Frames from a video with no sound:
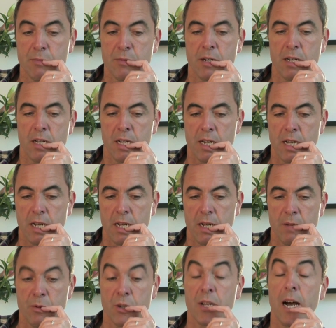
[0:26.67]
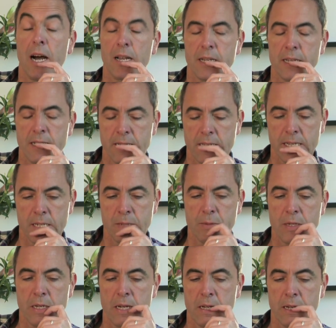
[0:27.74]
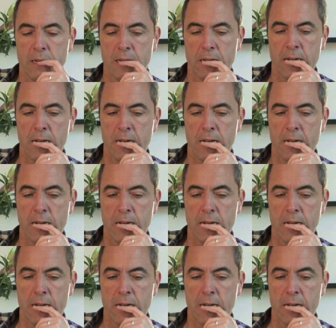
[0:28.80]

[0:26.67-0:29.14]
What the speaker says: mortality, and kids' mortality,